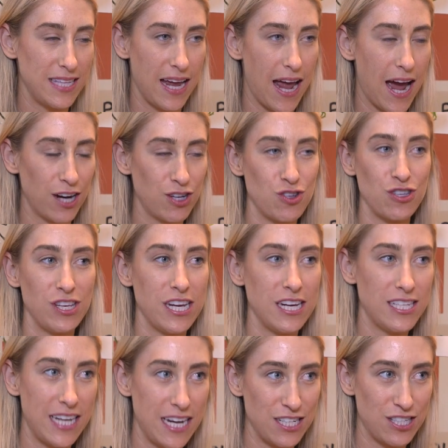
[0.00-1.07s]
that actually
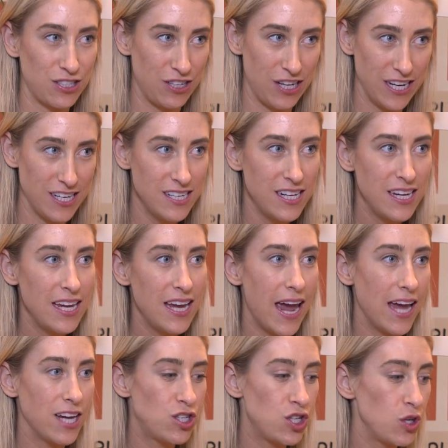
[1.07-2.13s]
tastes good.
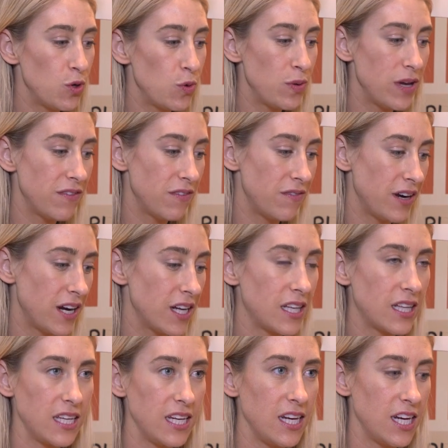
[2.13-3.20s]
And two, we have a very
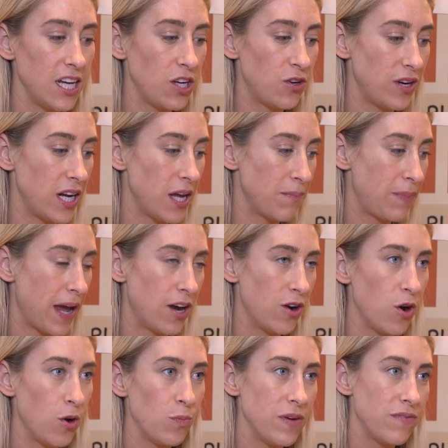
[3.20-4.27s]
clean ingredient
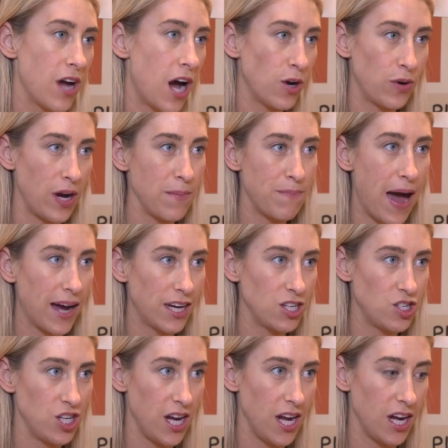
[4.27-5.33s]
panel, and we've got great
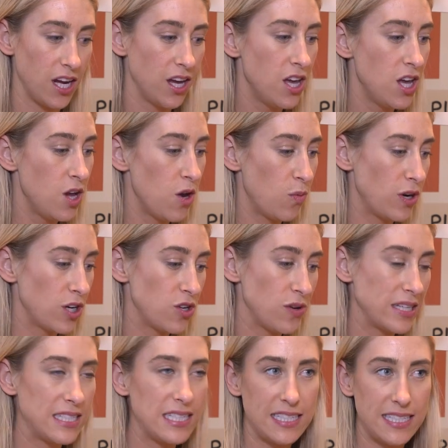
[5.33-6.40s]
packaging. We're
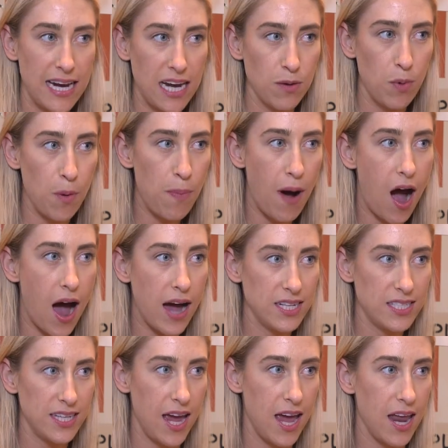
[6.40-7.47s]
doing a sustainable
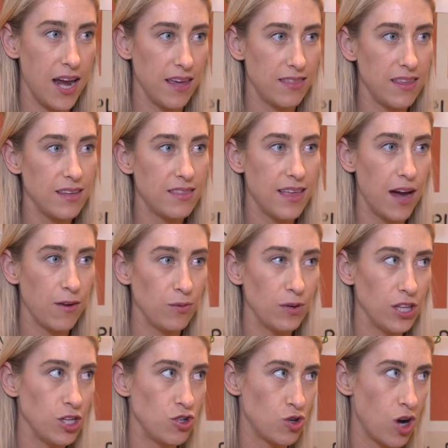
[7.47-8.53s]
pot, and I think that
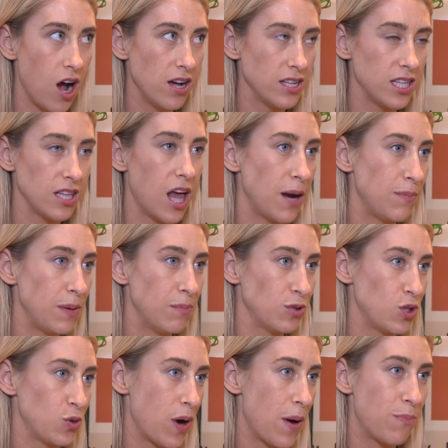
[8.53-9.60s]
really draws a lot of people
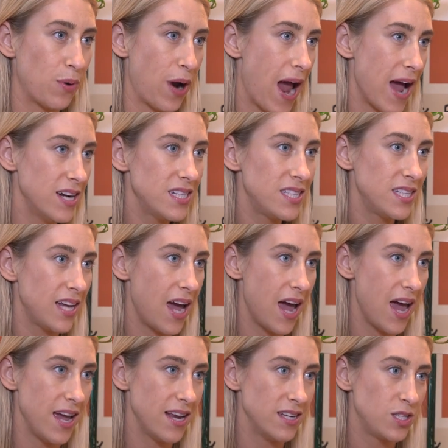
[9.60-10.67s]
to our brand.
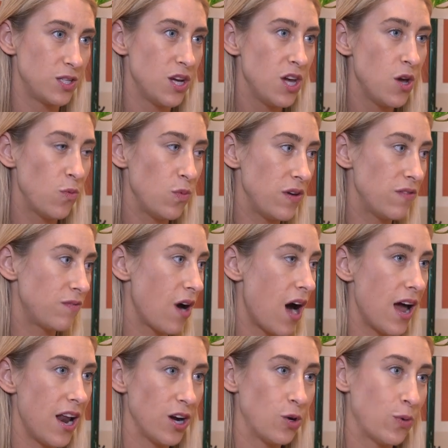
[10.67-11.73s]
And we've
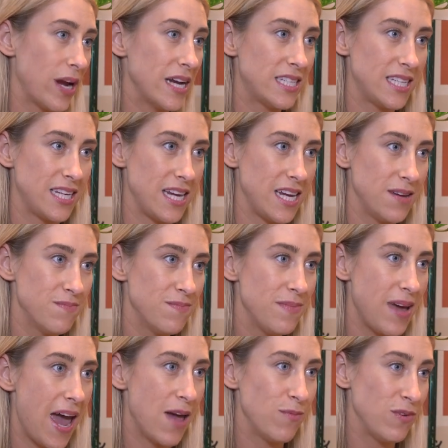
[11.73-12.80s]
got a great team,
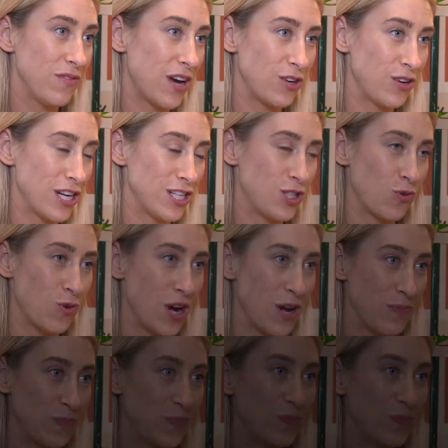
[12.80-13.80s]
and we've got a great story.